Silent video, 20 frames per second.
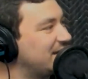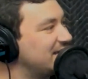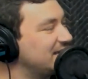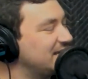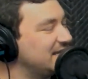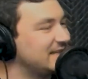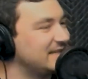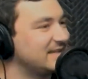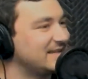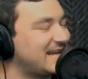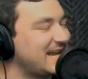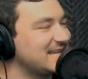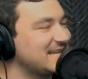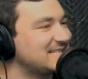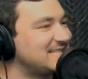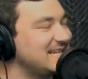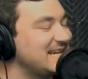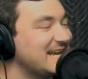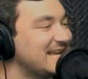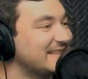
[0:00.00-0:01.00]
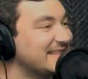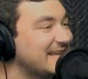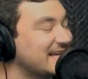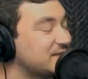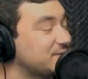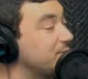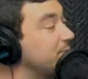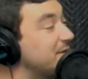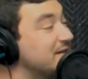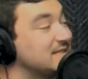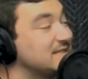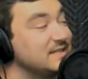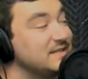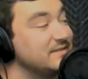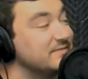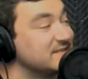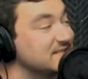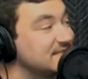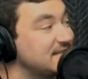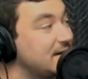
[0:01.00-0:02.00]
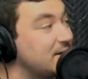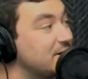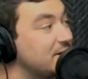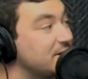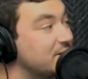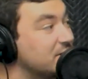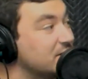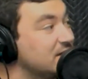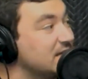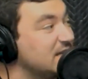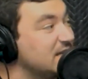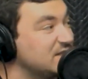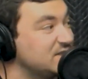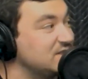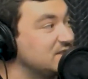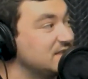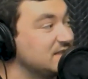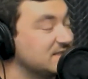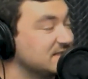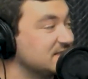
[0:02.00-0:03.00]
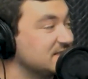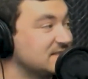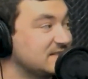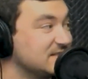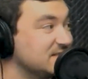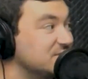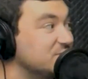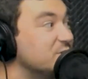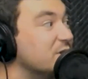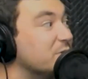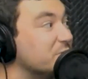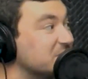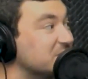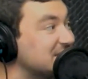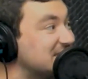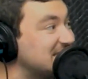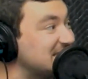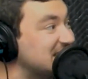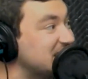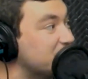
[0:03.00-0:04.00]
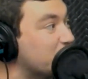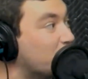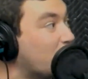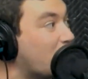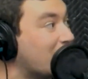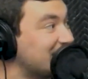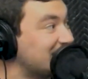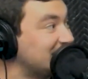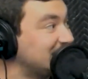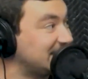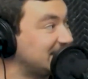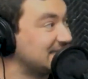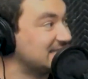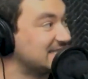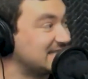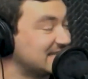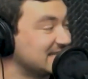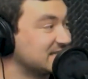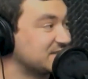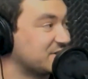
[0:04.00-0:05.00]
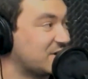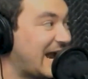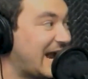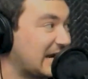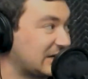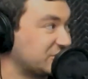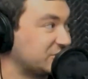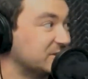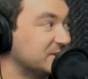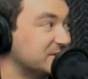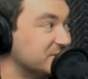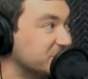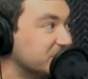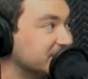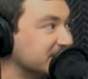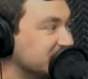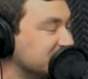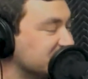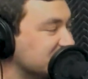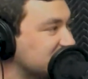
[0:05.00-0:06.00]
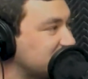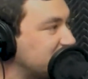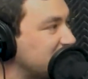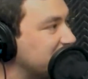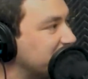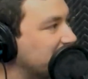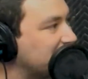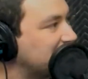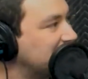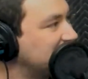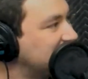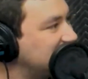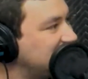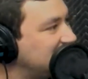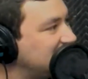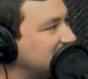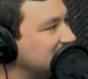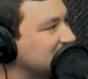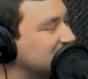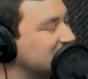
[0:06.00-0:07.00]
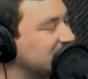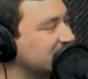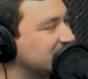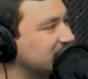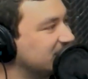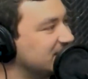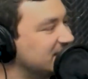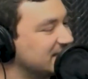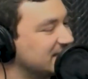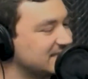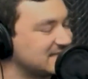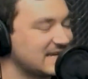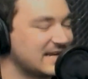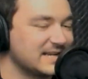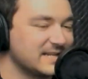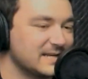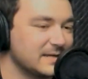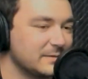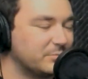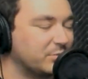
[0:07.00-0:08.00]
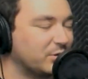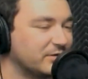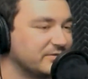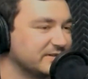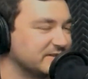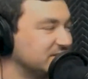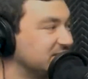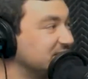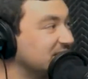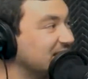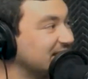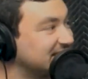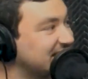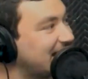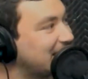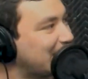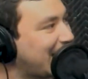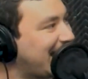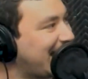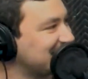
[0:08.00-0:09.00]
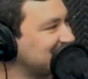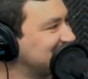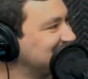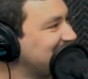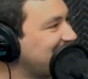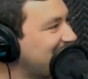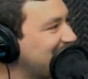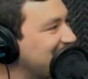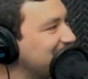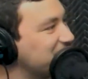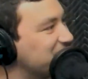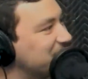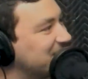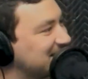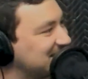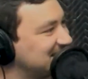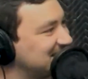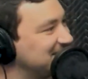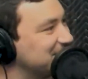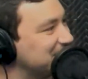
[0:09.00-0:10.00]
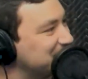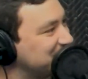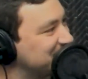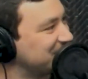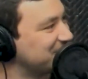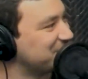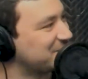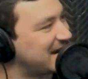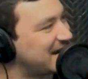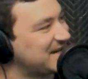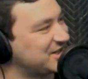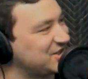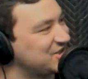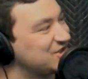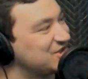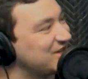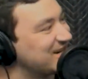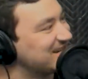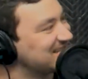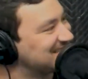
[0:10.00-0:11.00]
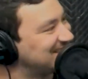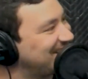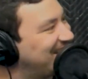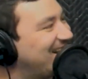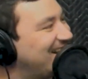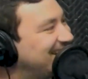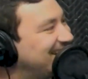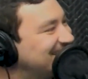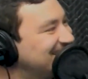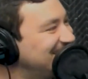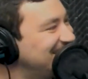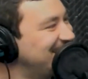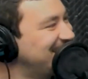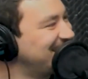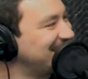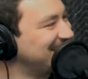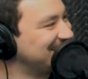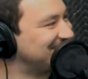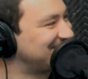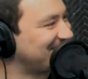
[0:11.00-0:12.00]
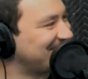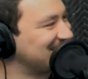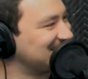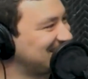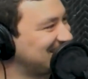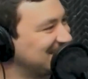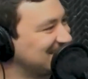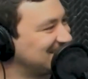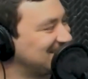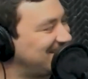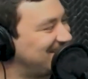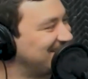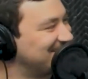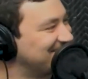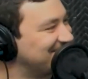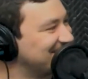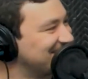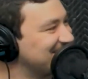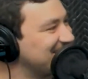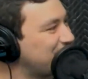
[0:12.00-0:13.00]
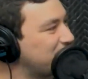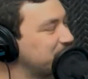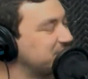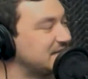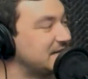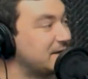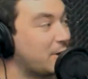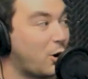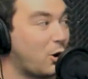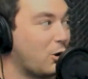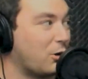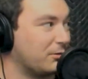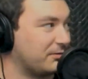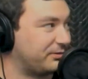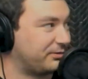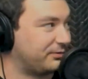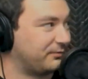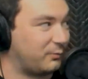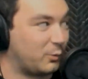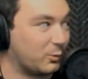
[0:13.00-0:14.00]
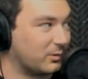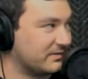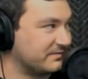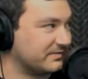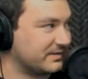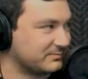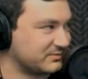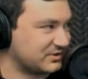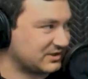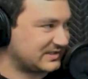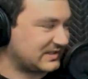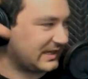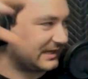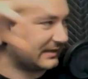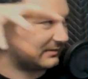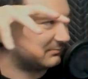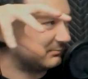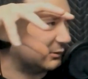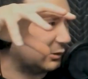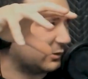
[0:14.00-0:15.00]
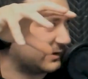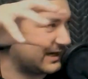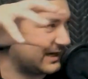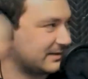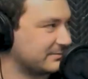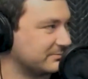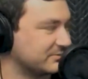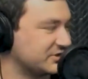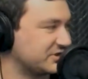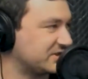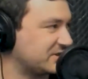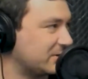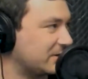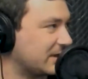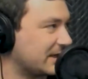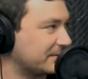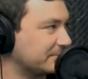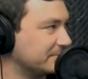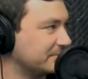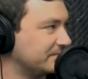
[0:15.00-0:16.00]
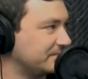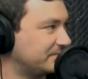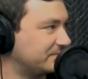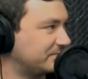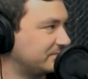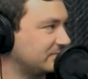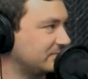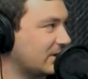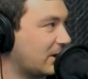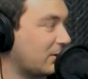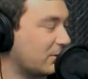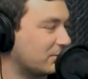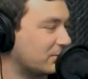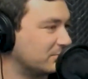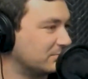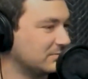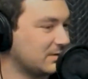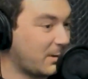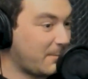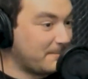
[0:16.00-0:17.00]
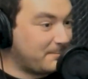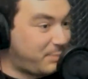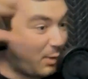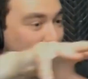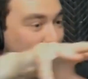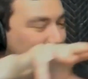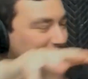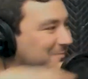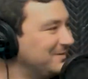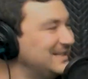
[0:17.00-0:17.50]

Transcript: you can't see it, and that's what makes it even scarier is it's because you don't see what these things are actually doing to these people. Yeah, like the, it's edited perfectly. Like that last guy who gets the you know Ash's chainsaw. Yeah, he tries like saw on one of the arms, and all four of them just like look at him and just go like, "Oh, boom!"